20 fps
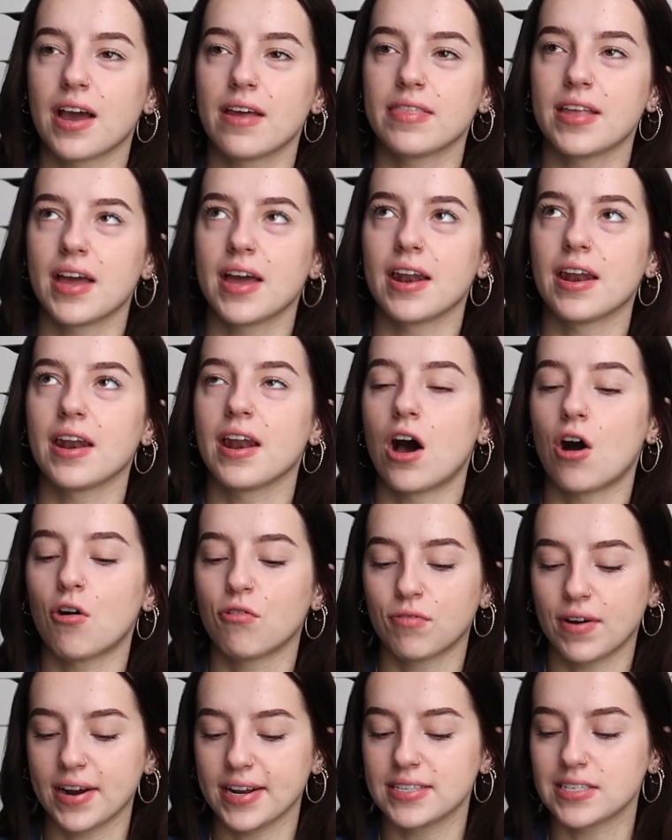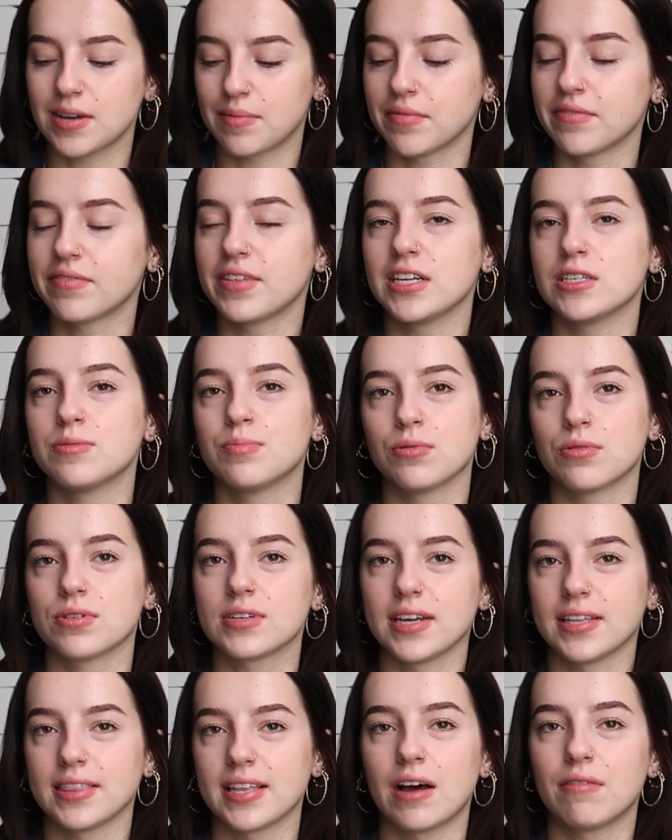and then I'll read some of these books
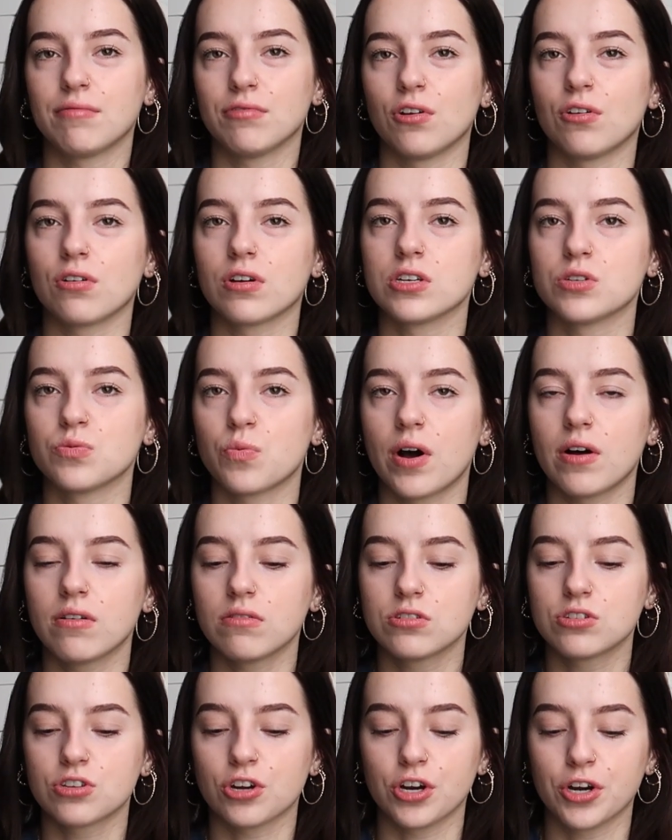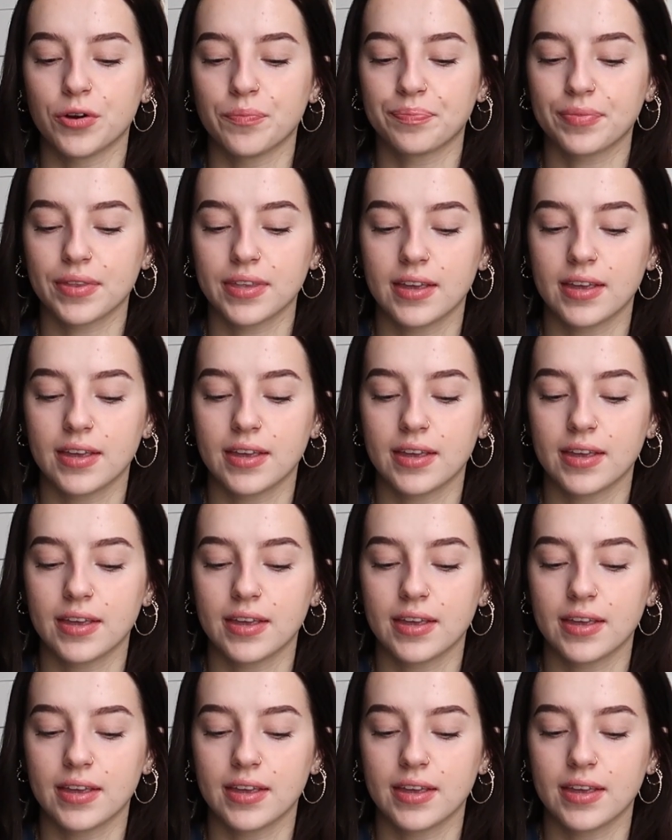in that vlog as well, so